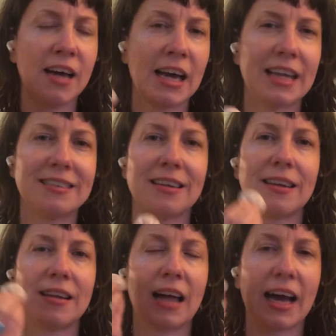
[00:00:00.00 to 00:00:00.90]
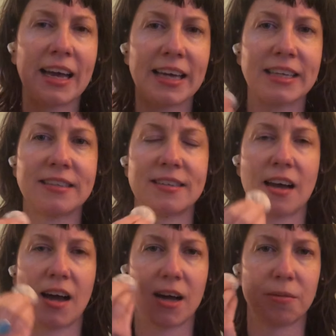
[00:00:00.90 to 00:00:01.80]
It's a light
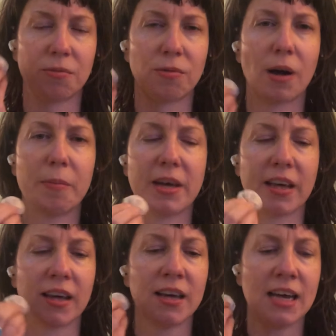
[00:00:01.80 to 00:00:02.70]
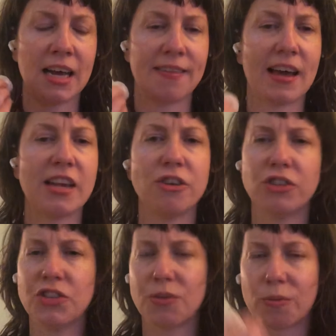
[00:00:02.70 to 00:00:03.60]
rubbing. Then you'll
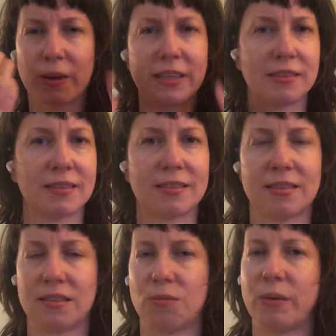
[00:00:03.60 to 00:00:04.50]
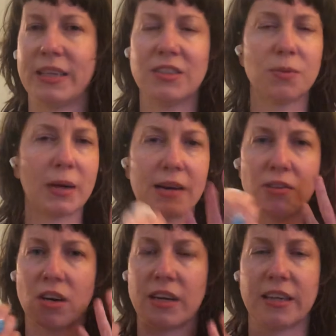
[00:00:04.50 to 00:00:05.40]
just rinse
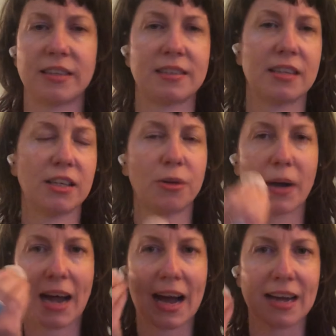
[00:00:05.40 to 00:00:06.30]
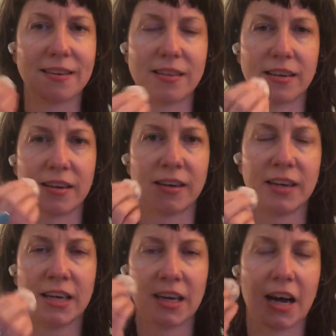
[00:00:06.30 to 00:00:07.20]
whatever it is that you had,
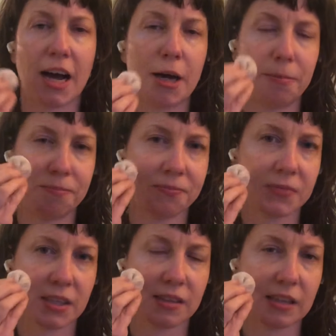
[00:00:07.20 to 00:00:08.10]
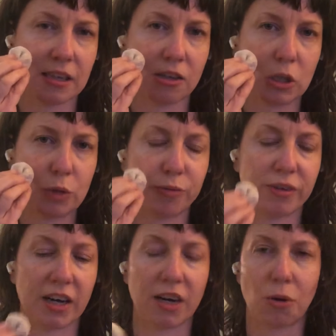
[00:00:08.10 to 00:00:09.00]
the little
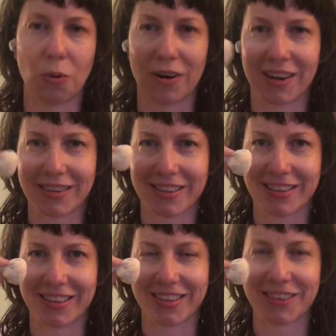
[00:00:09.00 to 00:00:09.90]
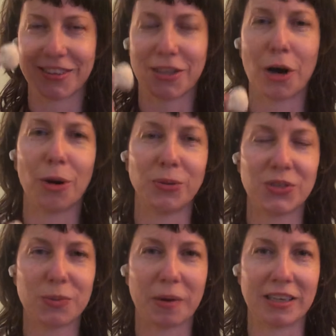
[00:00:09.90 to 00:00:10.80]
loofah or the oat
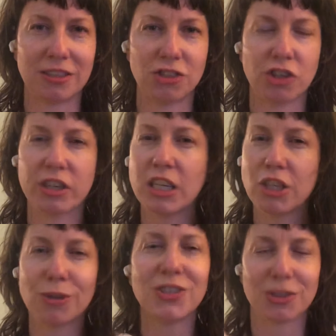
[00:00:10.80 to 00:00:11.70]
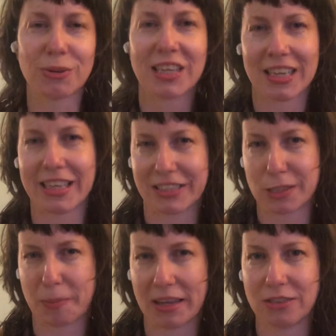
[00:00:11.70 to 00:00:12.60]
sponge. You're gonna use it really like a
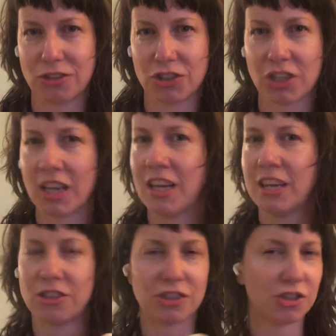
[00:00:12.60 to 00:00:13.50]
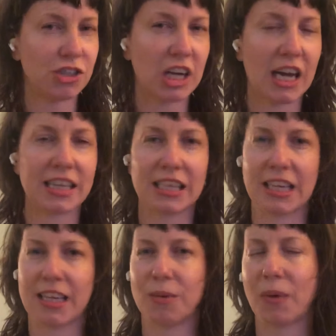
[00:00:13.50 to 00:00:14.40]
sponge, just
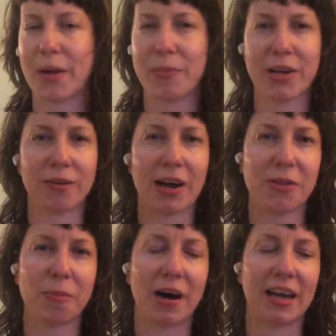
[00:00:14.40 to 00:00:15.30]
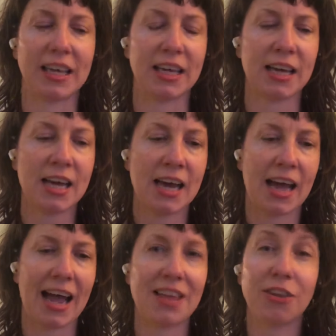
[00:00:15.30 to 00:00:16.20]
gently wiping around the body.
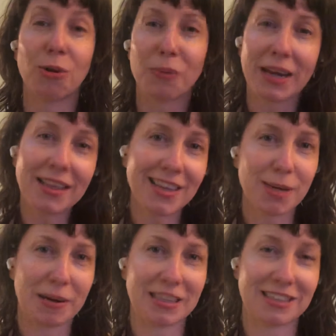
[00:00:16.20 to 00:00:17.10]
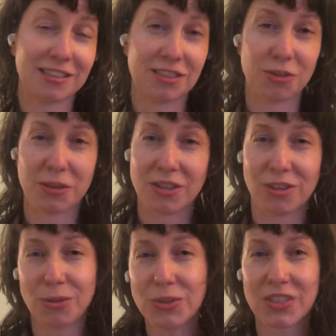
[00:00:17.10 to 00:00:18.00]
And the great thing about this is you can
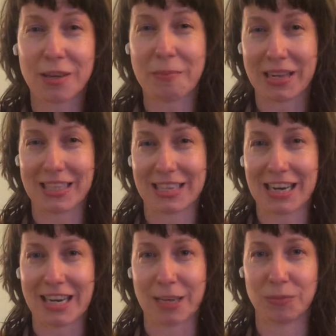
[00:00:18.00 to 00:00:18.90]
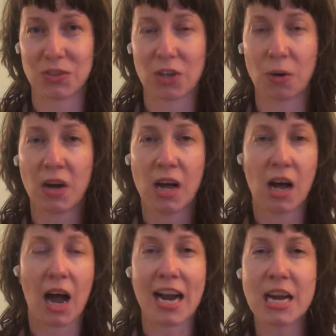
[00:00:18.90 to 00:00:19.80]
use it many times. So
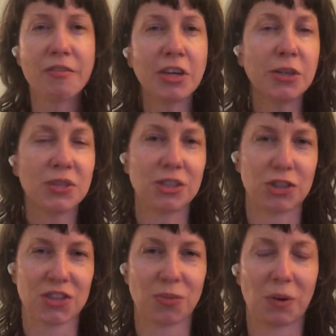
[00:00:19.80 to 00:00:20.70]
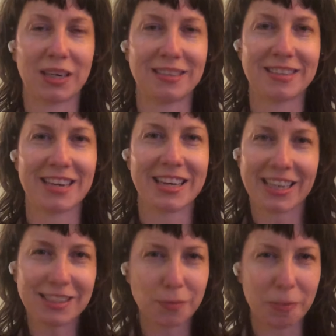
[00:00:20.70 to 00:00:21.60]
I never use it just once, and it
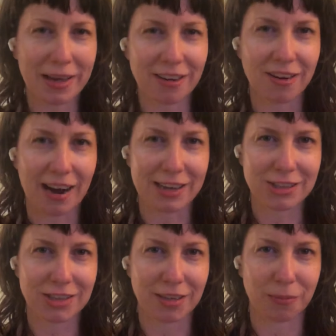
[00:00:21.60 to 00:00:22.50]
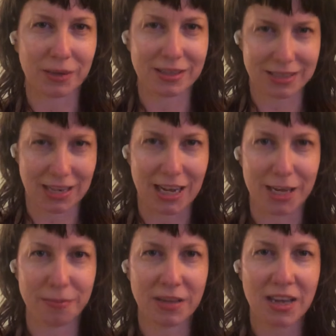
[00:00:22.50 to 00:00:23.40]
gets better actually with time.